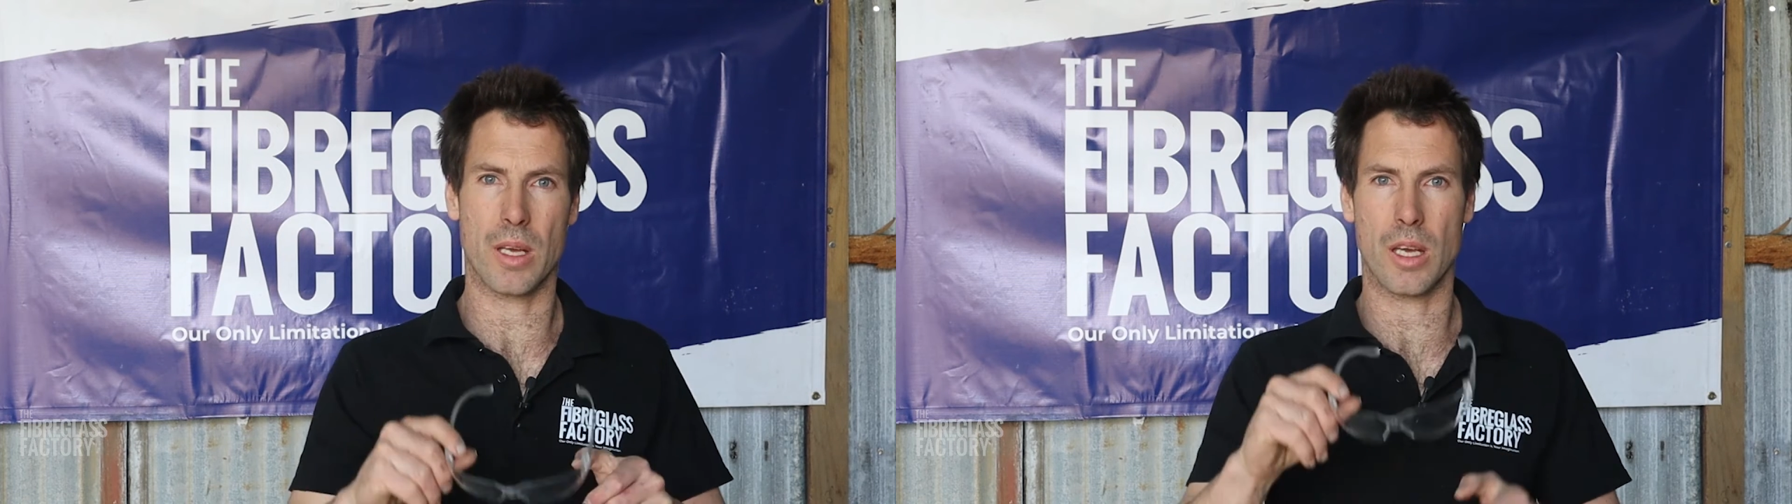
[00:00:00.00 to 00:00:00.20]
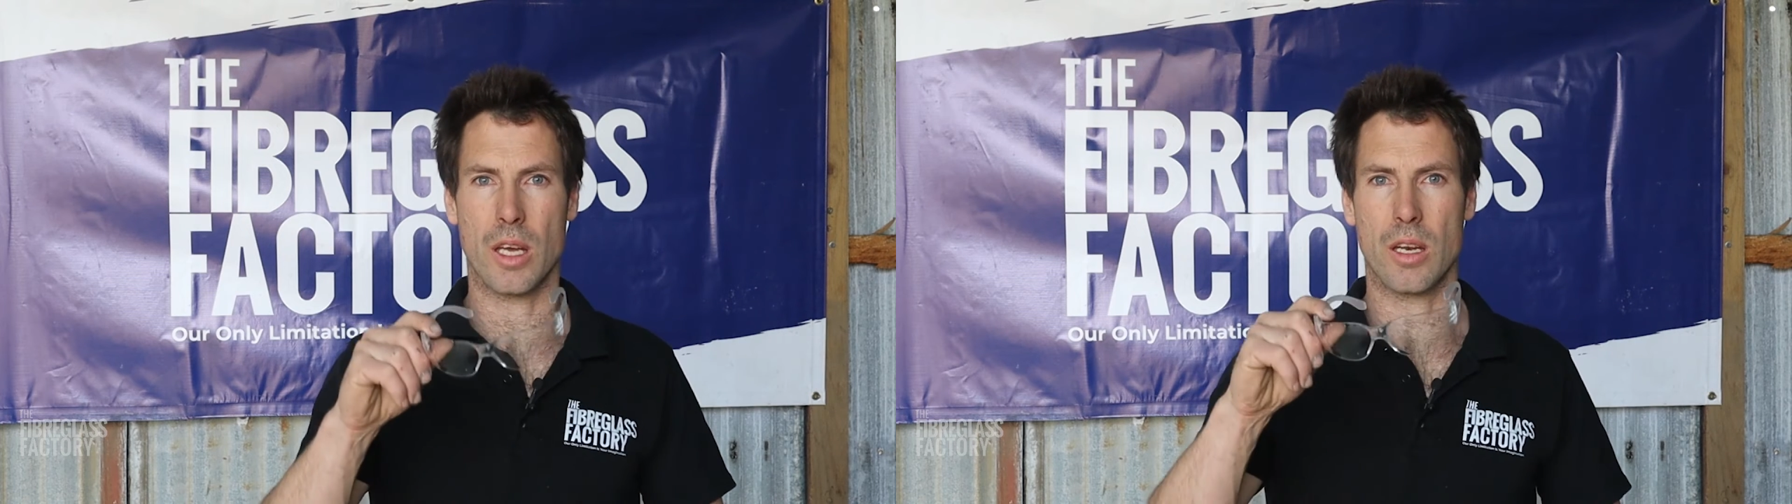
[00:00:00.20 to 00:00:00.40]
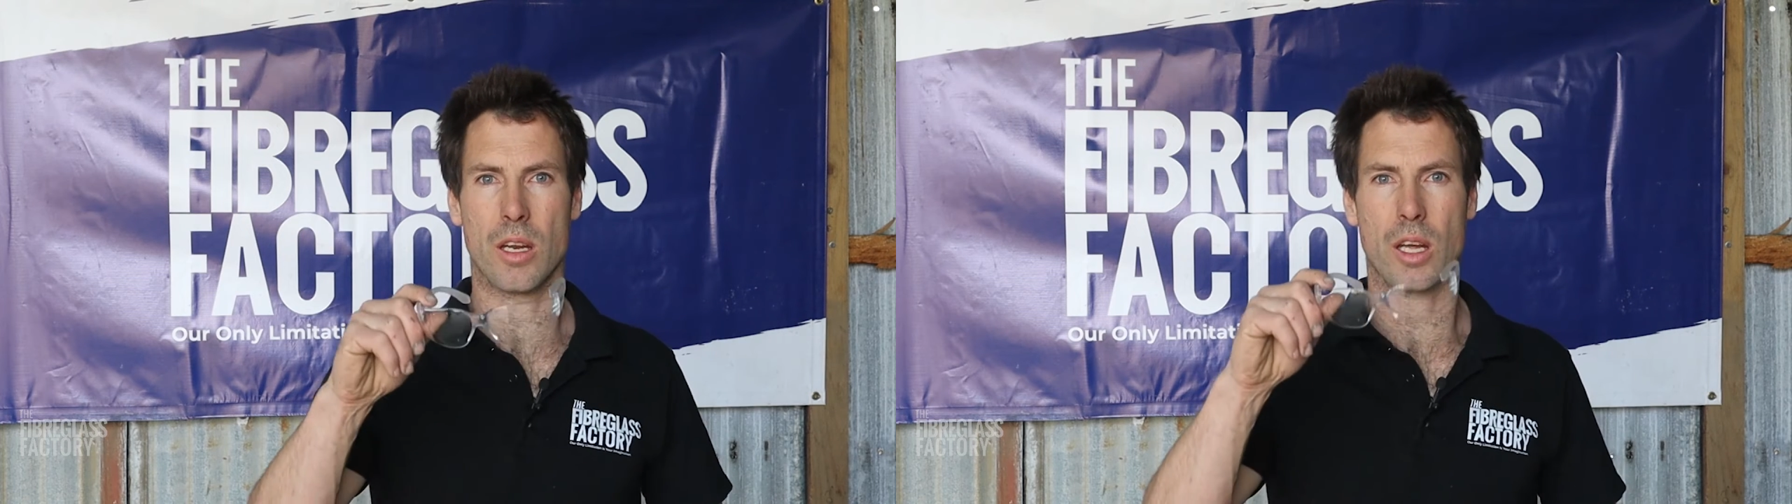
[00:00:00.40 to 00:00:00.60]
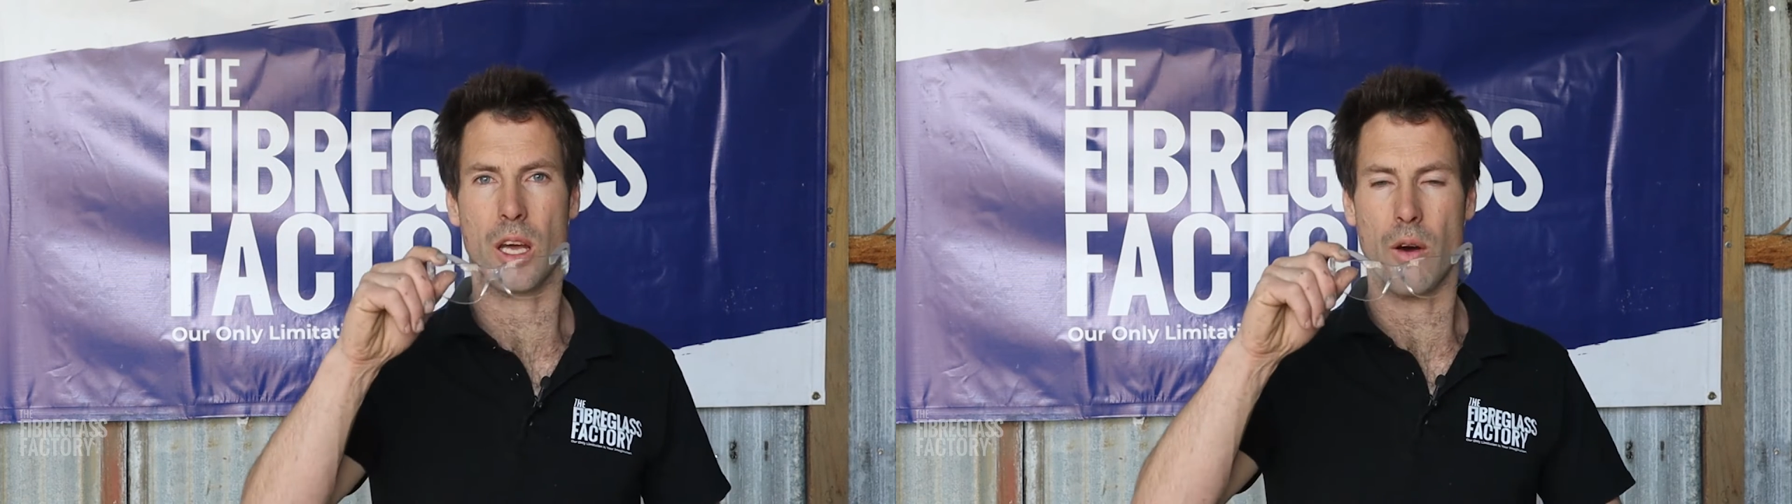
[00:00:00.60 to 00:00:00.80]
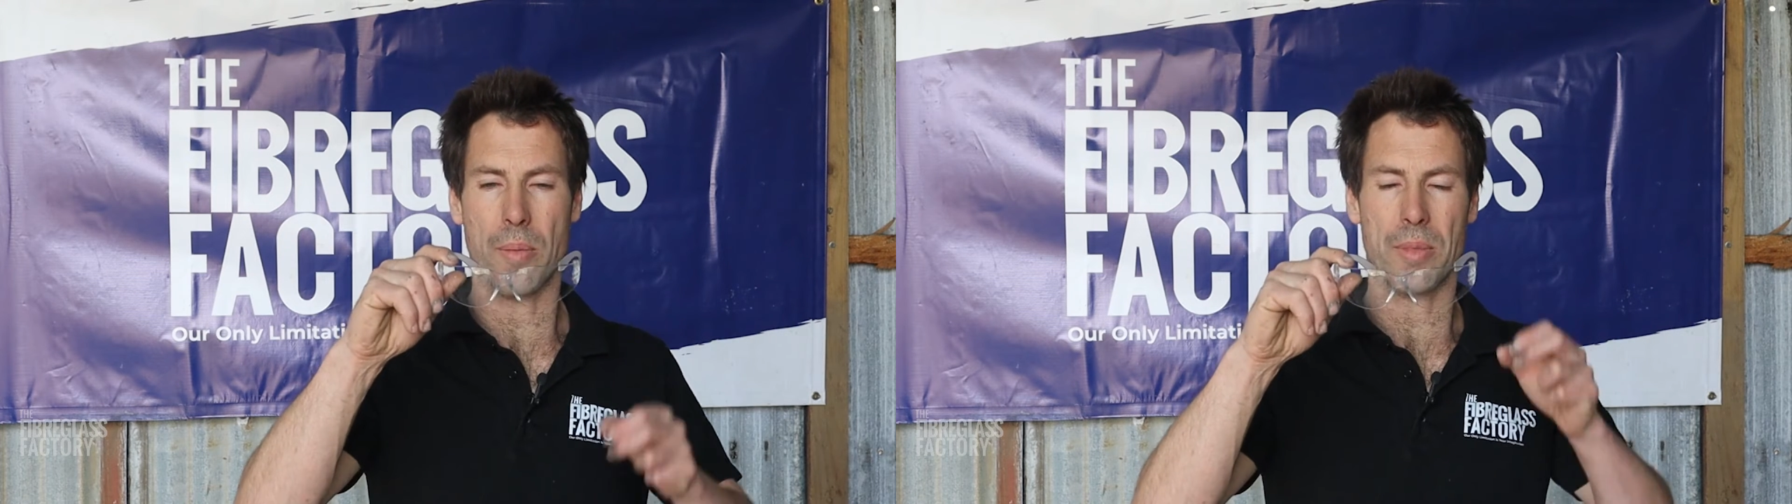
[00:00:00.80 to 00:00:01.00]
and
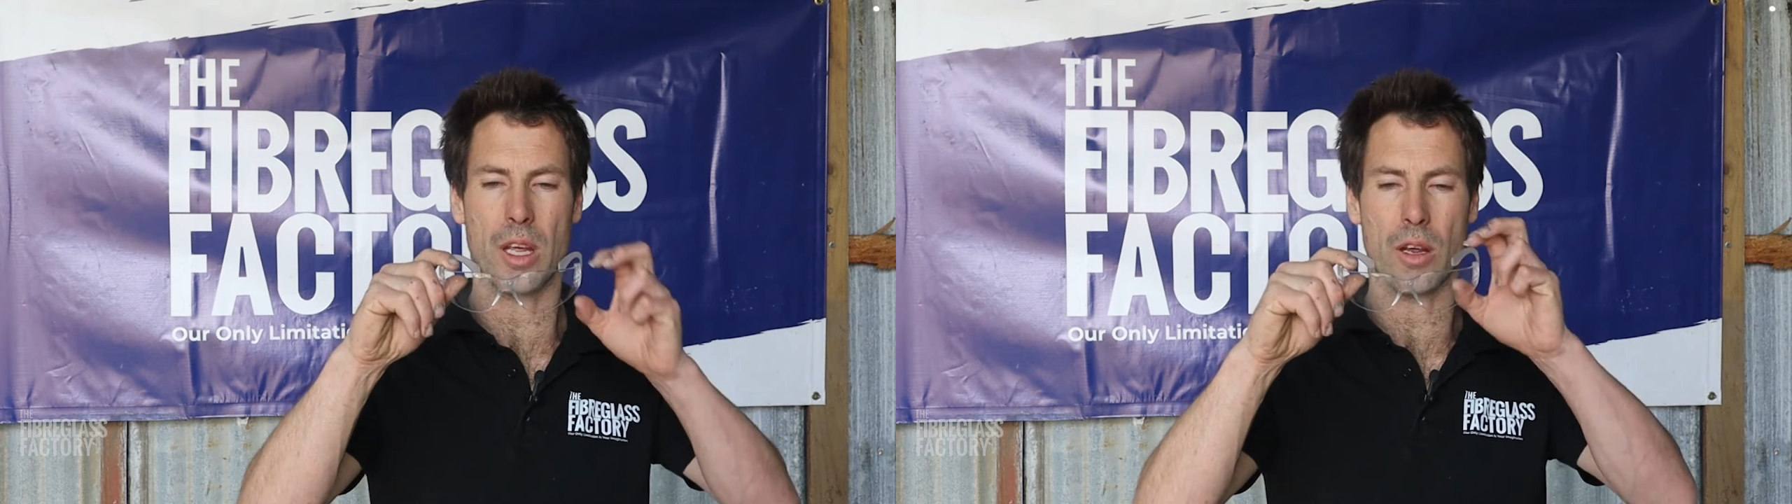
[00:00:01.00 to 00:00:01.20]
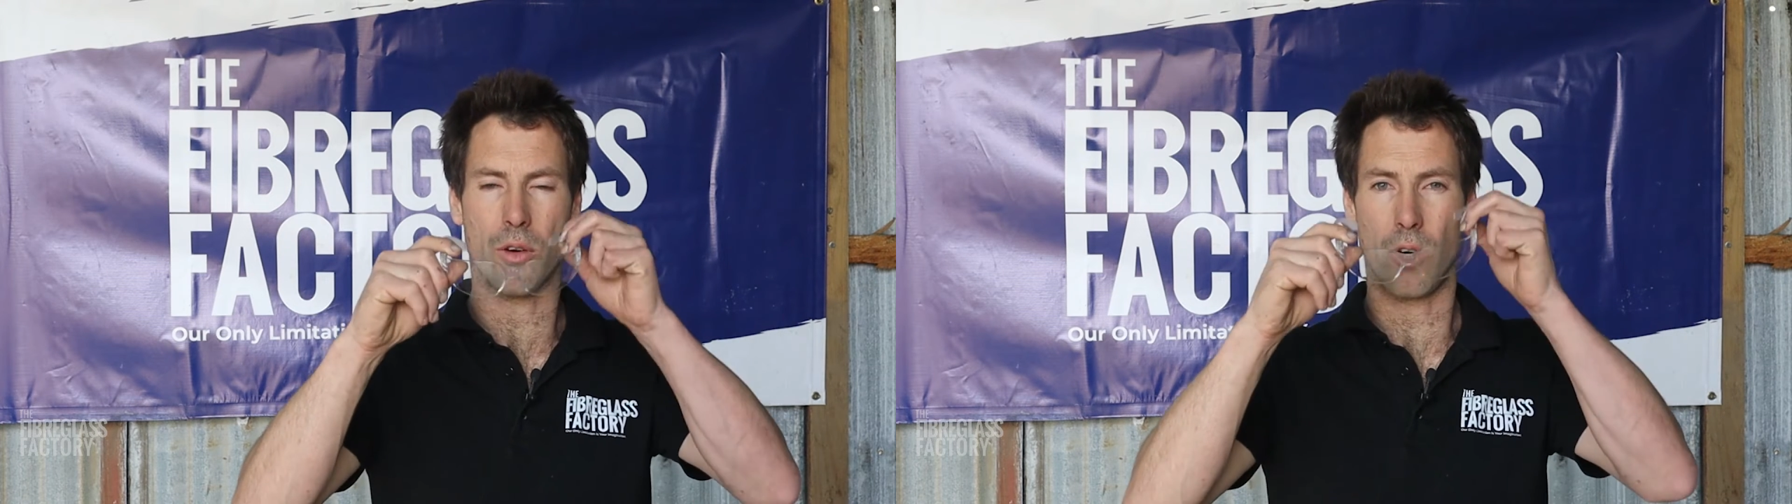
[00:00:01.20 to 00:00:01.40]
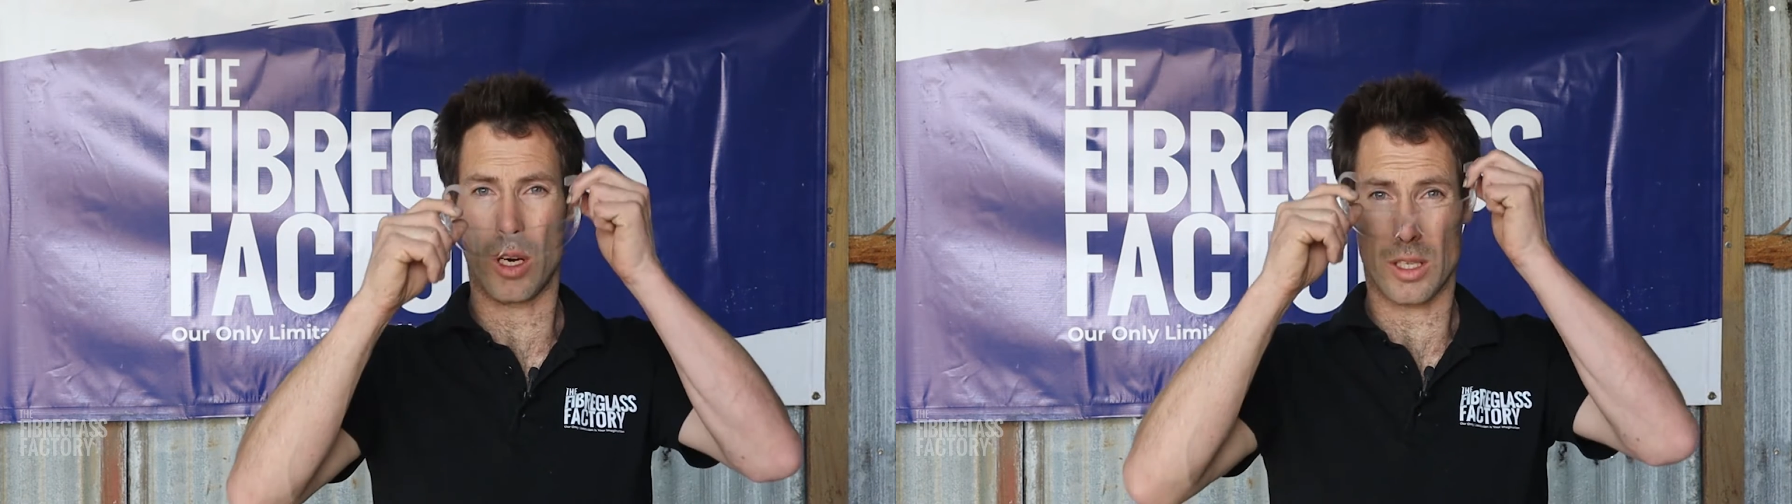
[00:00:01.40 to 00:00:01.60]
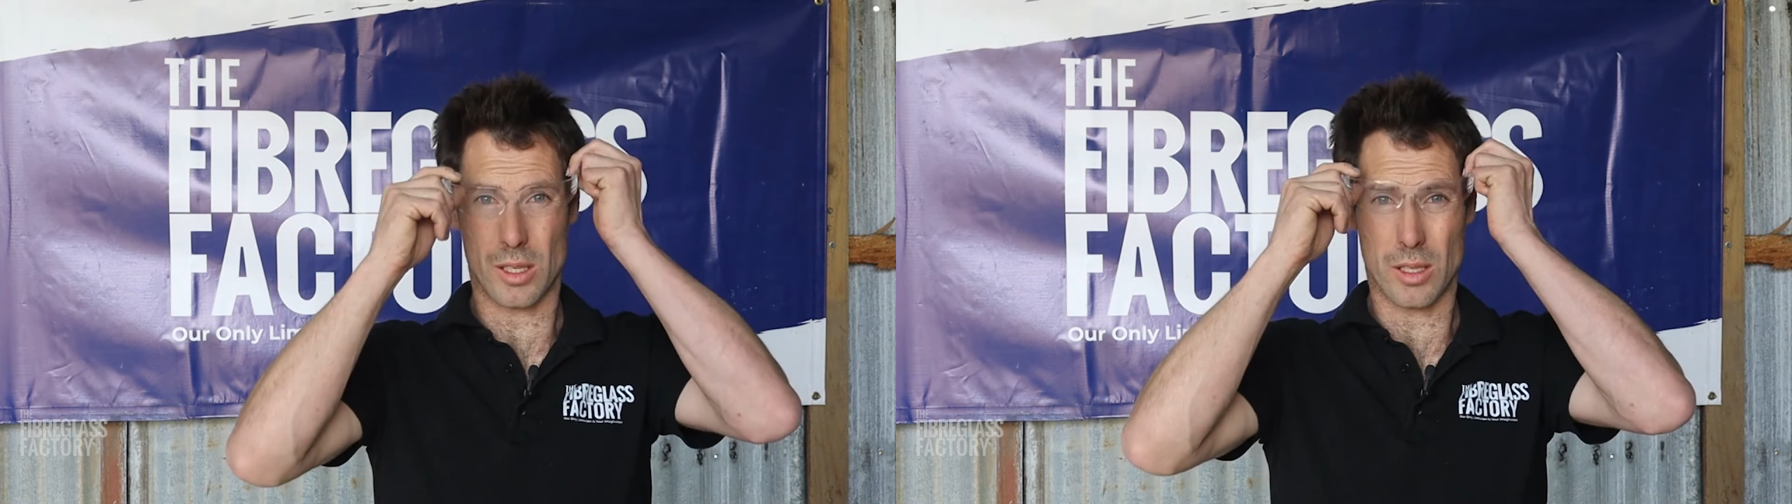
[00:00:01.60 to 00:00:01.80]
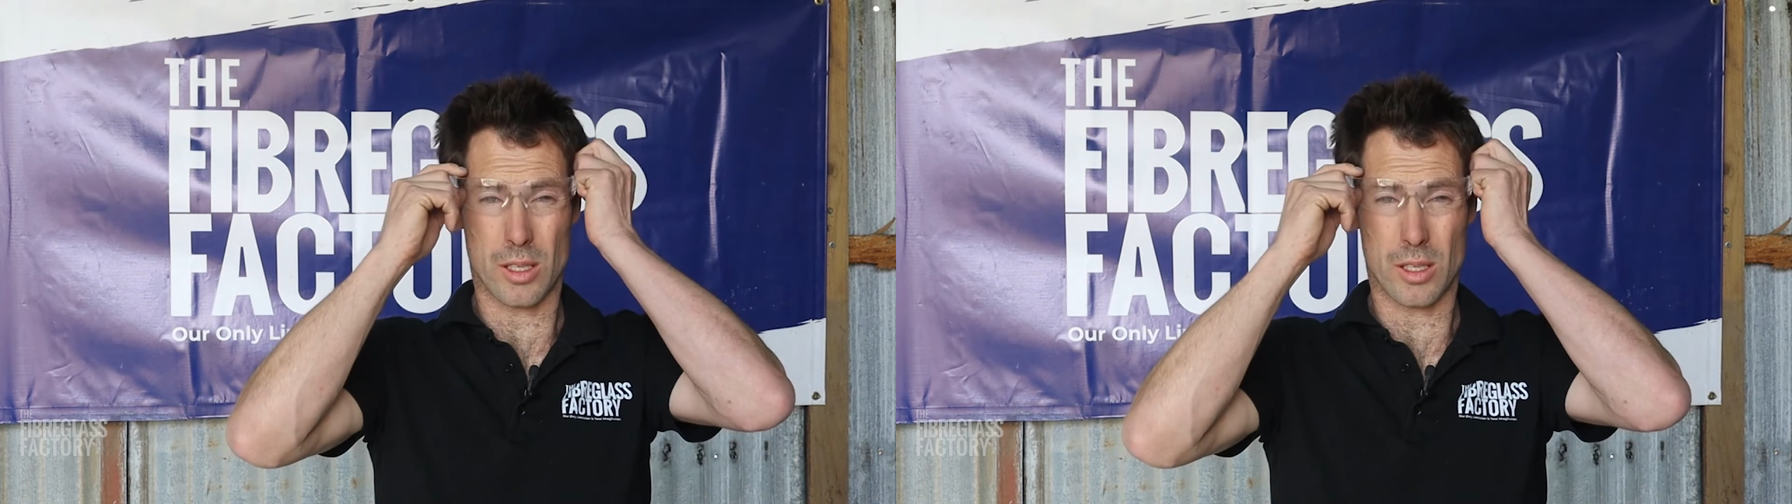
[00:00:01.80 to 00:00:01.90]
go up near your eyes.